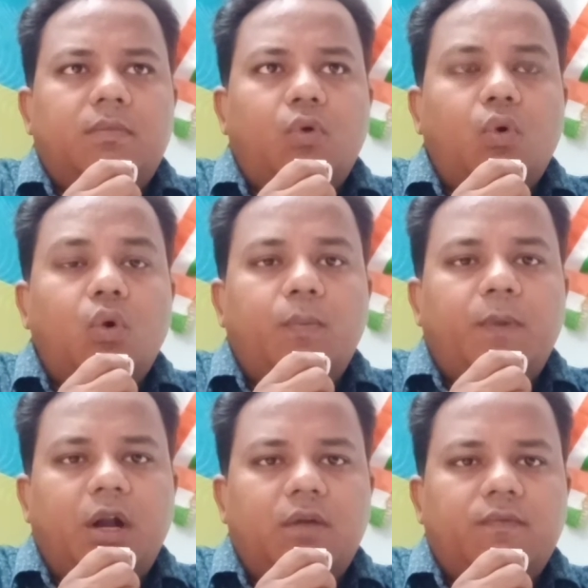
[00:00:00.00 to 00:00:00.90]
old
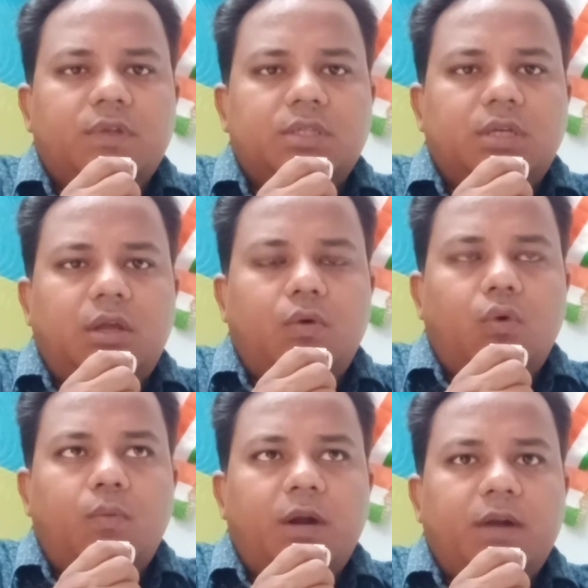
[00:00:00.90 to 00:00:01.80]
part of the
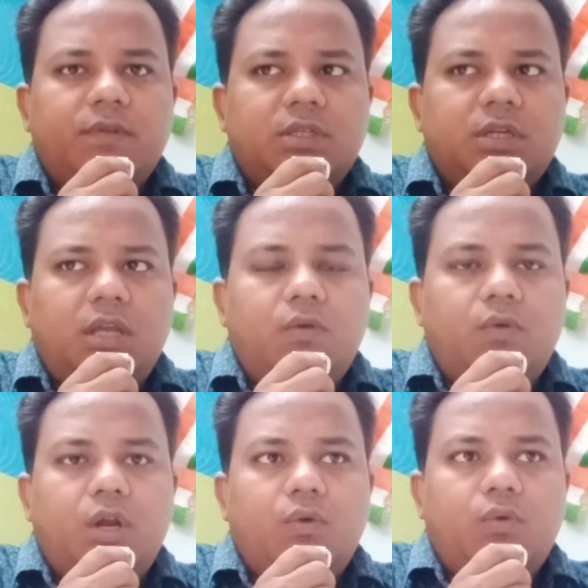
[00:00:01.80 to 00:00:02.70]
city you
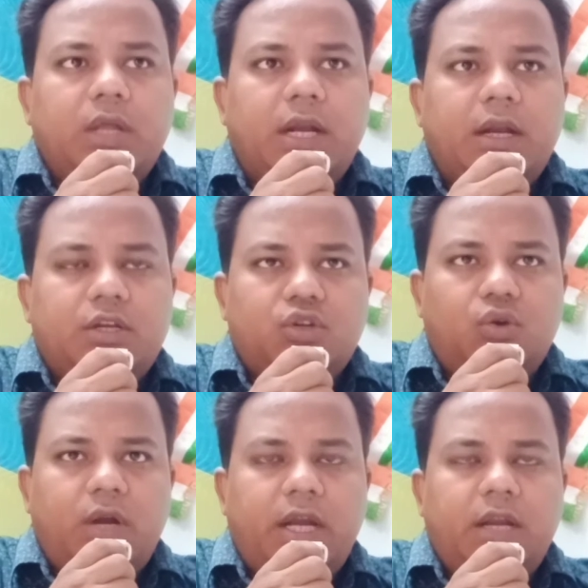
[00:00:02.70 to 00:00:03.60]
can do that rickshaw
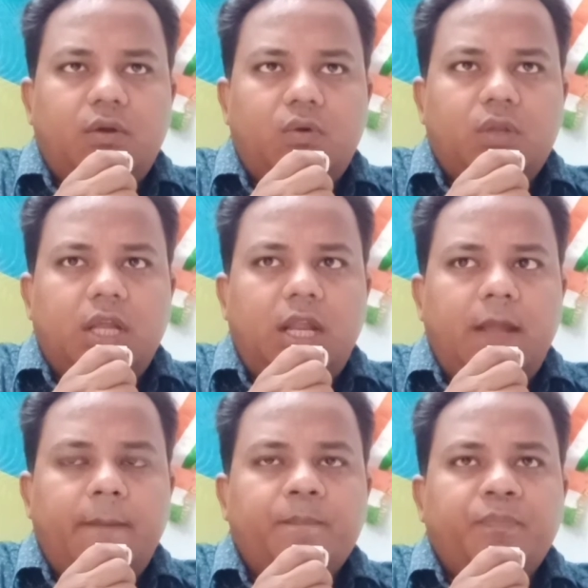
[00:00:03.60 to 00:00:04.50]
ride in Old
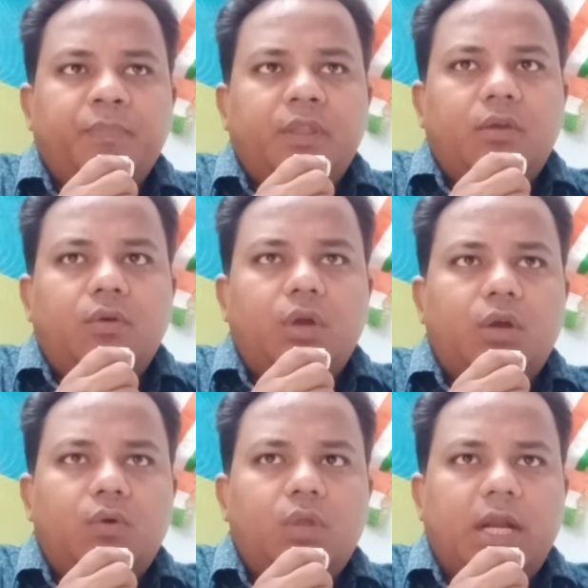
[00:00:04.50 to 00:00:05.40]
Delhi, you can
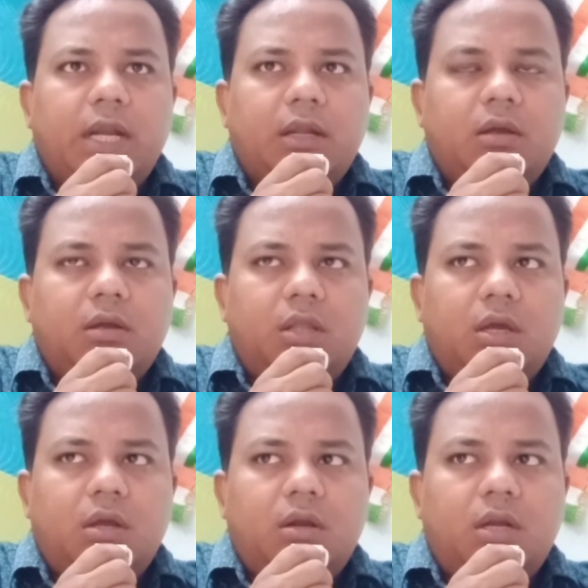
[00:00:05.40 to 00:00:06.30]
do that
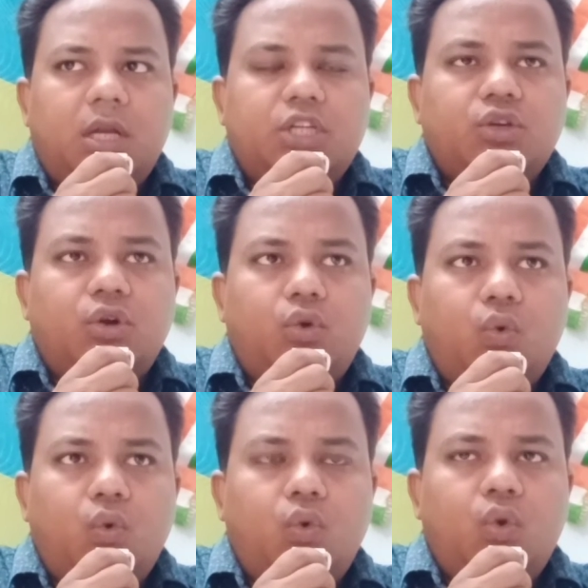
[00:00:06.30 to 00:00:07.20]
the rickshaw
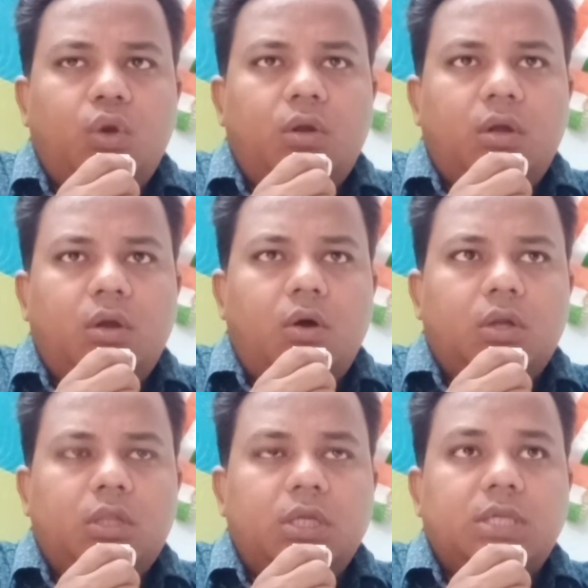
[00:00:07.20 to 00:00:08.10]
tour,
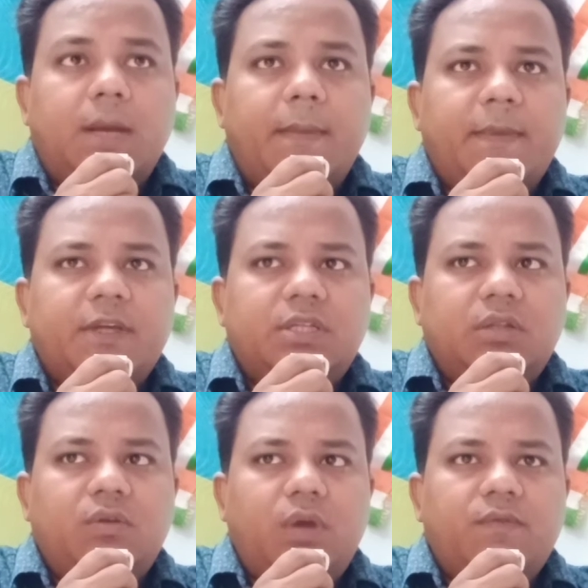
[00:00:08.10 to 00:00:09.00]
or the Jama Masjid
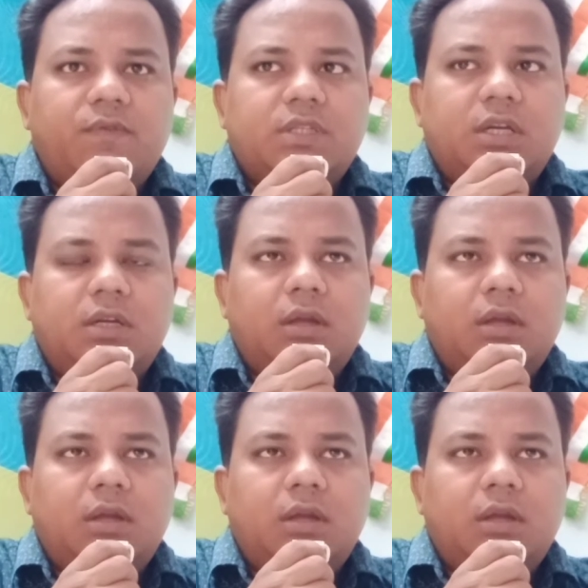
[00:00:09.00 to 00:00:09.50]
you can visit.